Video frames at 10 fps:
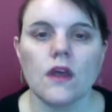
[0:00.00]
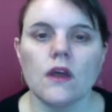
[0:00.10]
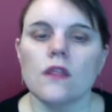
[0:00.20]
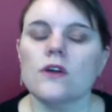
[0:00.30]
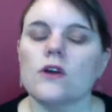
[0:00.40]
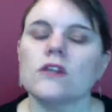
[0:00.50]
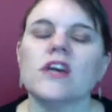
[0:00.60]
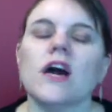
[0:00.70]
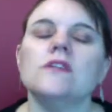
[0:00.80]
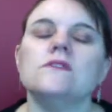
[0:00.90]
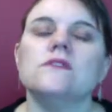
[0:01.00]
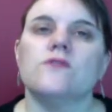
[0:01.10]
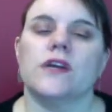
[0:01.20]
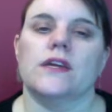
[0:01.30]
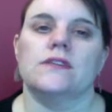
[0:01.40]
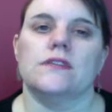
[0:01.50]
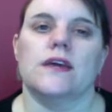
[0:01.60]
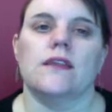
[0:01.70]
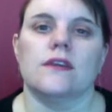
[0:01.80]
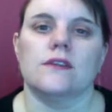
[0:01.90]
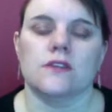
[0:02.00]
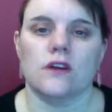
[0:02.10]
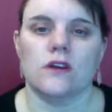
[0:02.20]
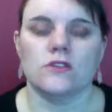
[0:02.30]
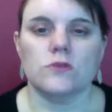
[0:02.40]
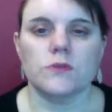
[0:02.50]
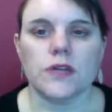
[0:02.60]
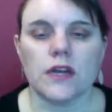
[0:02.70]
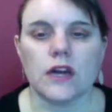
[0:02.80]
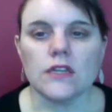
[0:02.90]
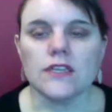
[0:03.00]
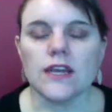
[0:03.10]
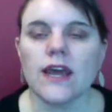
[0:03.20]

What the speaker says: There are tons of ways that things can cause duplicate content.